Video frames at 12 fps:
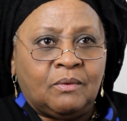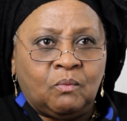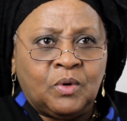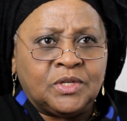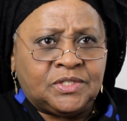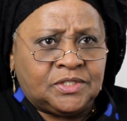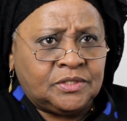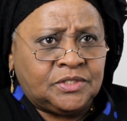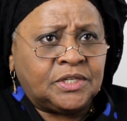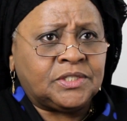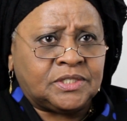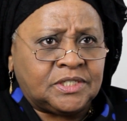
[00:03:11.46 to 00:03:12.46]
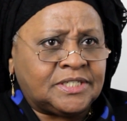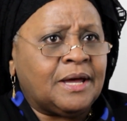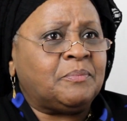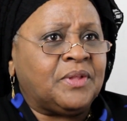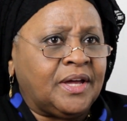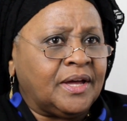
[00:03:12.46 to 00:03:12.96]
was just
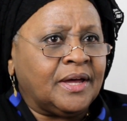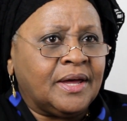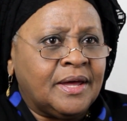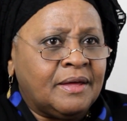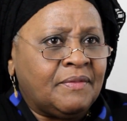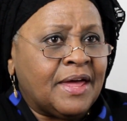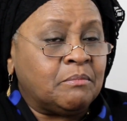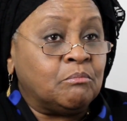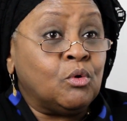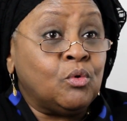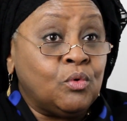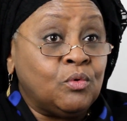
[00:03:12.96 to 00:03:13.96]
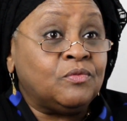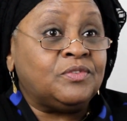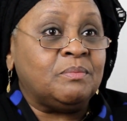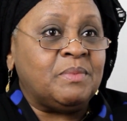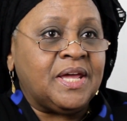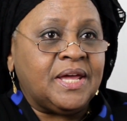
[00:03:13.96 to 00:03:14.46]
something that
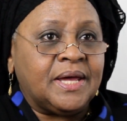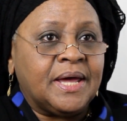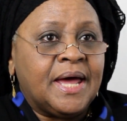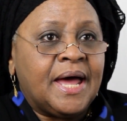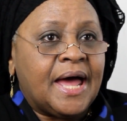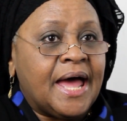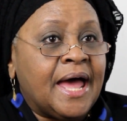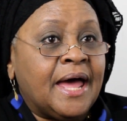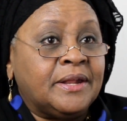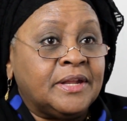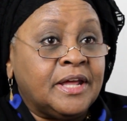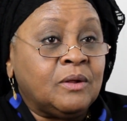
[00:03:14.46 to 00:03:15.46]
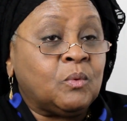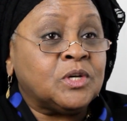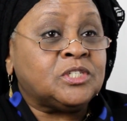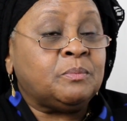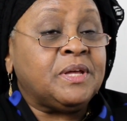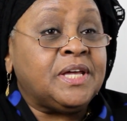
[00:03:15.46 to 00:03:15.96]
moved me. And it
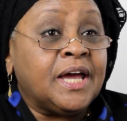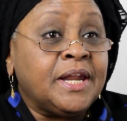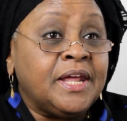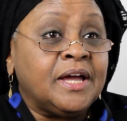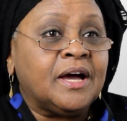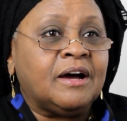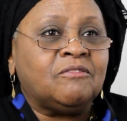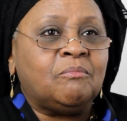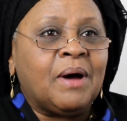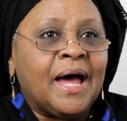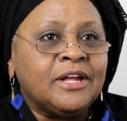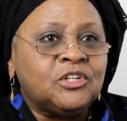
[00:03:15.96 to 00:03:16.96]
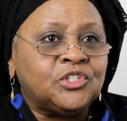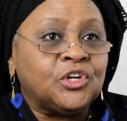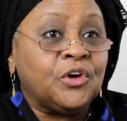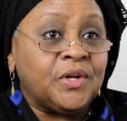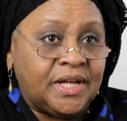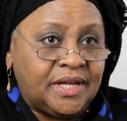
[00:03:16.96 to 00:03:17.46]
was the beginning of my
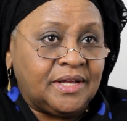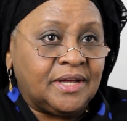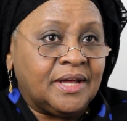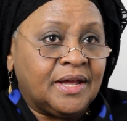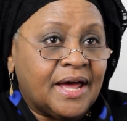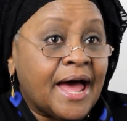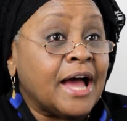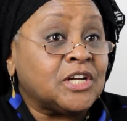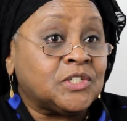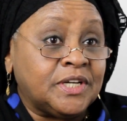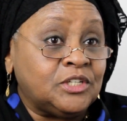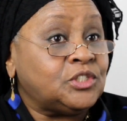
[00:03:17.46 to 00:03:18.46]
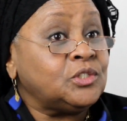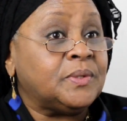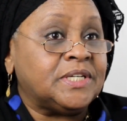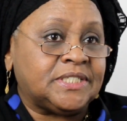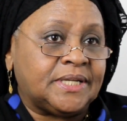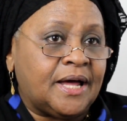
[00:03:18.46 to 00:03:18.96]
journey, actually, to
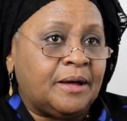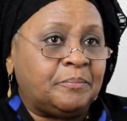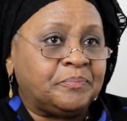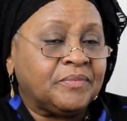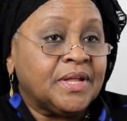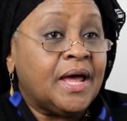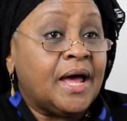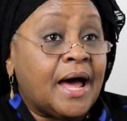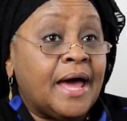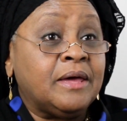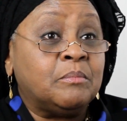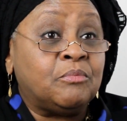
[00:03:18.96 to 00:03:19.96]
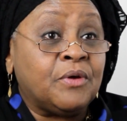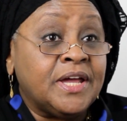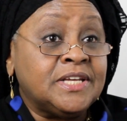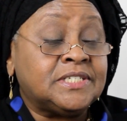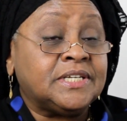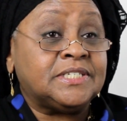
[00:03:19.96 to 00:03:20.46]
Islam. I
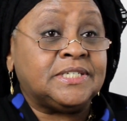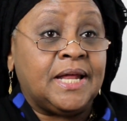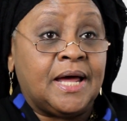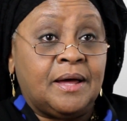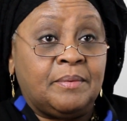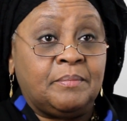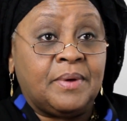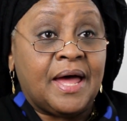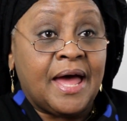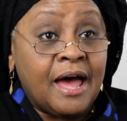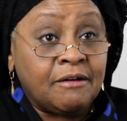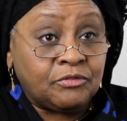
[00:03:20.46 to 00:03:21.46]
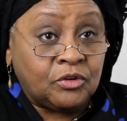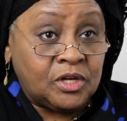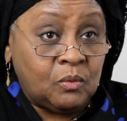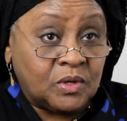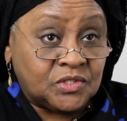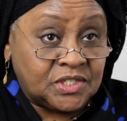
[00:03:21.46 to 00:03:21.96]
embraced Islam after
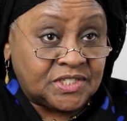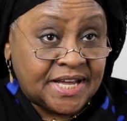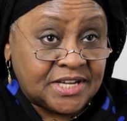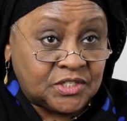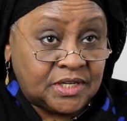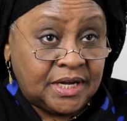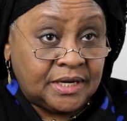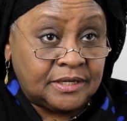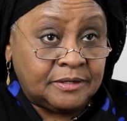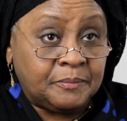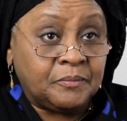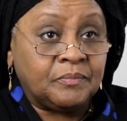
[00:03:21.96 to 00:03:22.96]
he was assassinated,